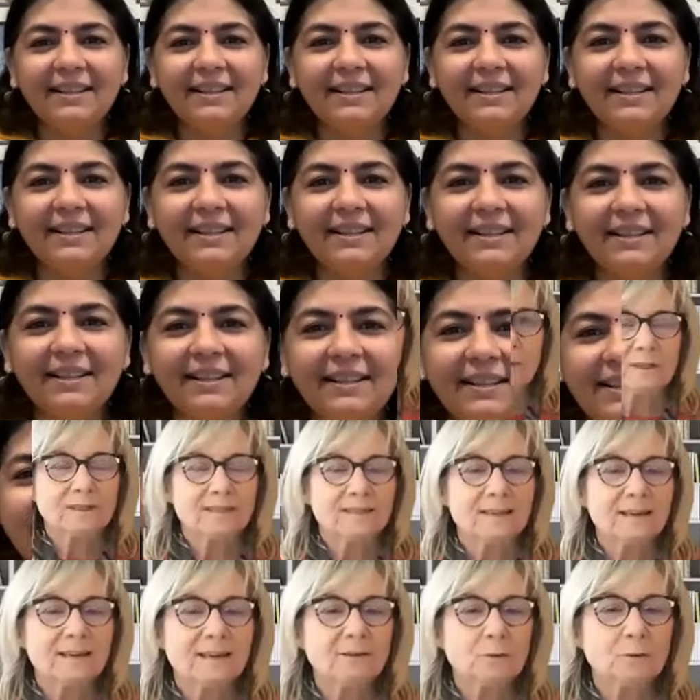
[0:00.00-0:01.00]
Donc, pour
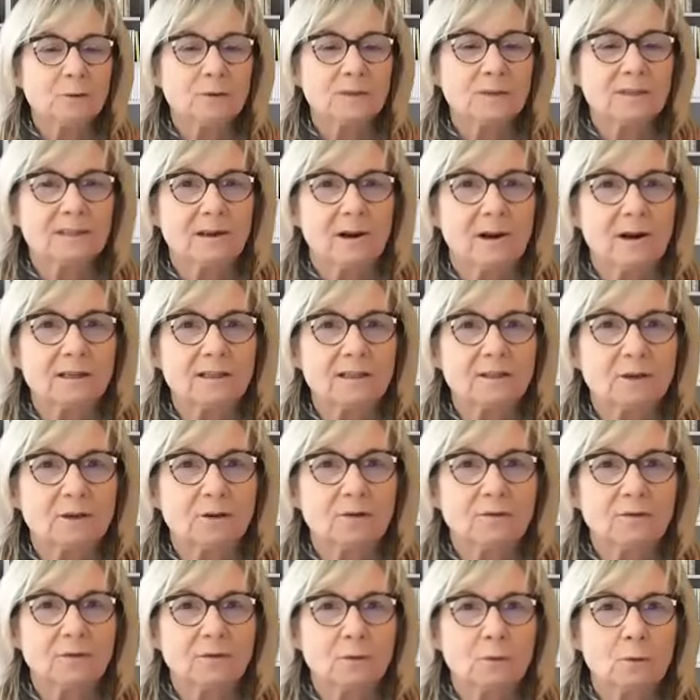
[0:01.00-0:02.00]
commencer, to
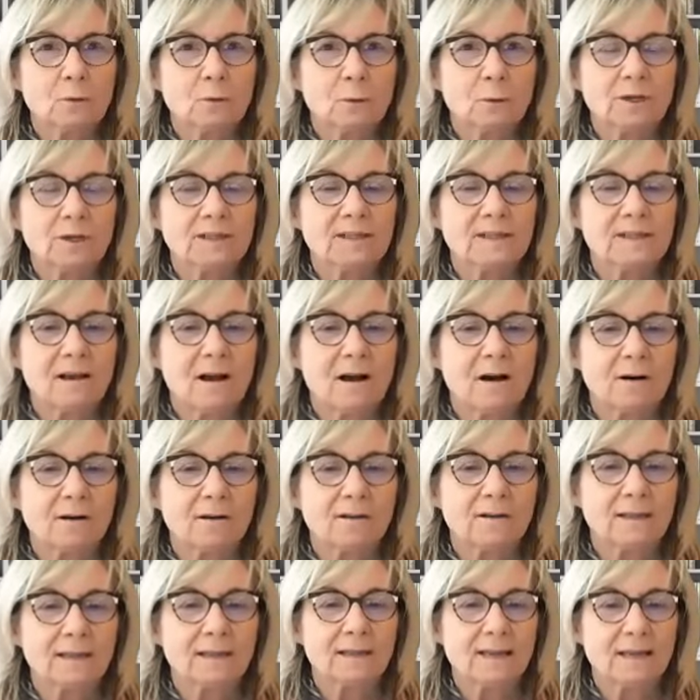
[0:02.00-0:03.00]
start, a few words
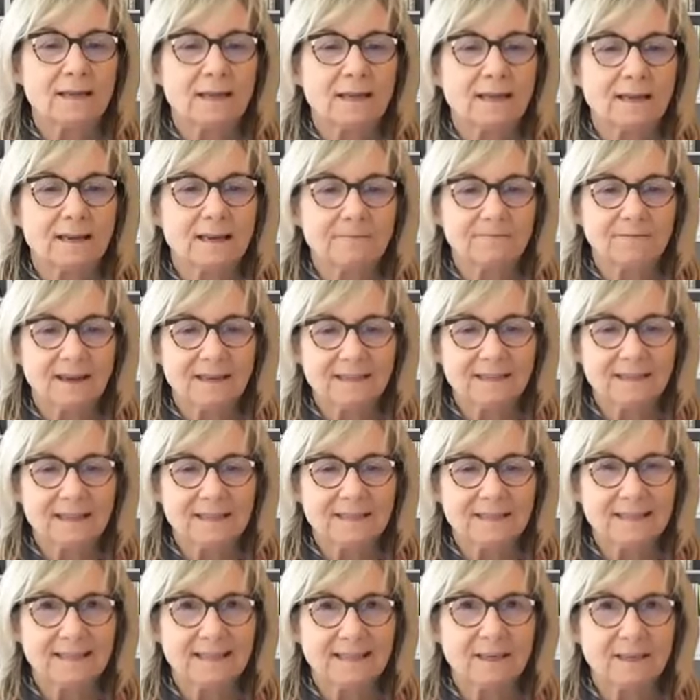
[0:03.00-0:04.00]
on the
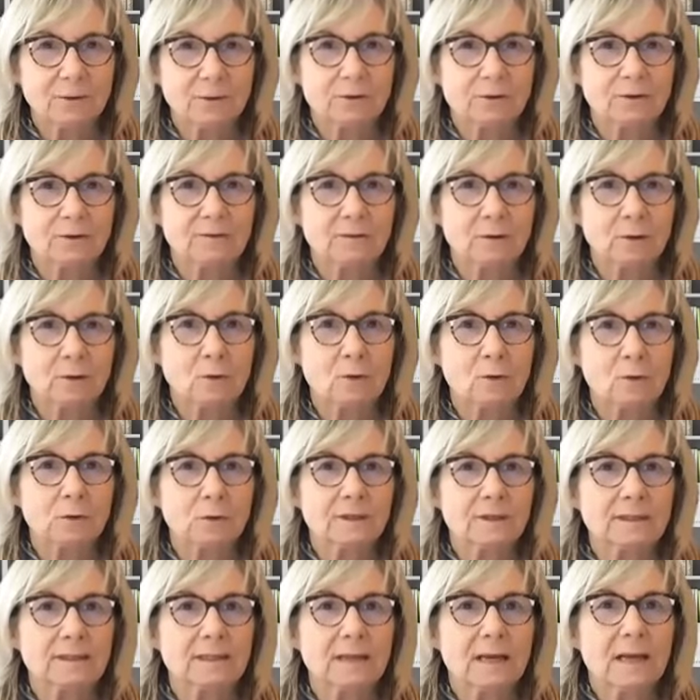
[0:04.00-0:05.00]
facilitators of the
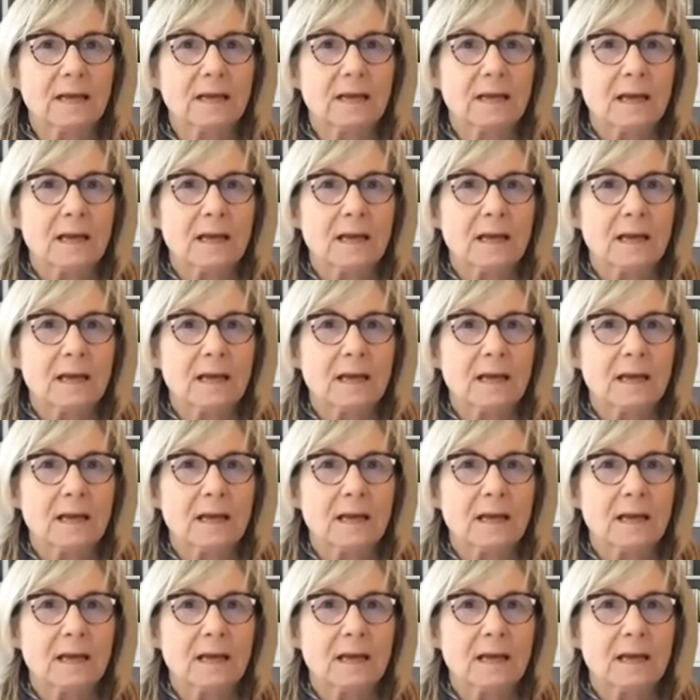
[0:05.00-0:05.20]
course.